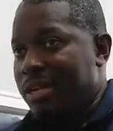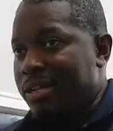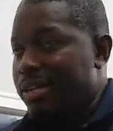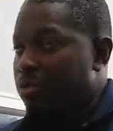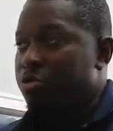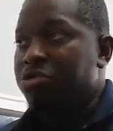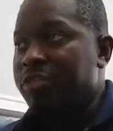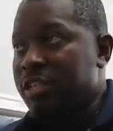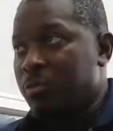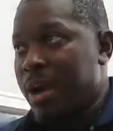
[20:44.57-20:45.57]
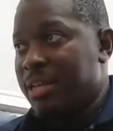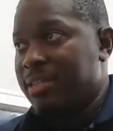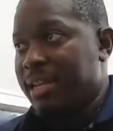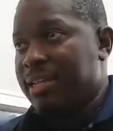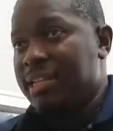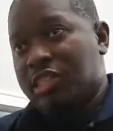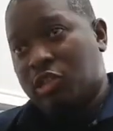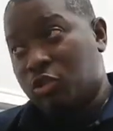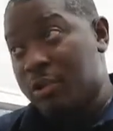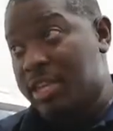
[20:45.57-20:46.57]
kill you stress wise. Like, it's a
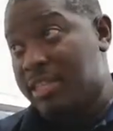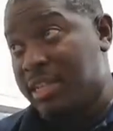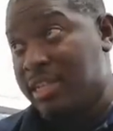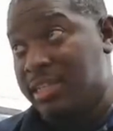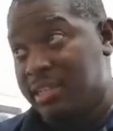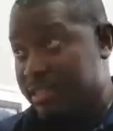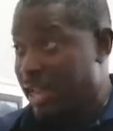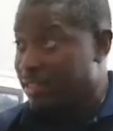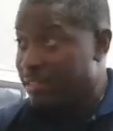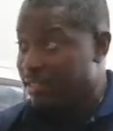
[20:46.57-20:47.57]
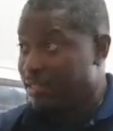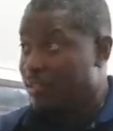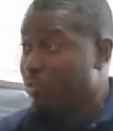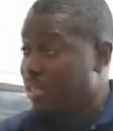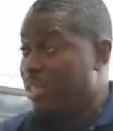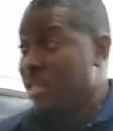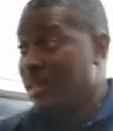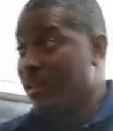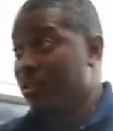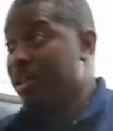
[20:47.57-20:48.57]
little easier to get your license. It's a little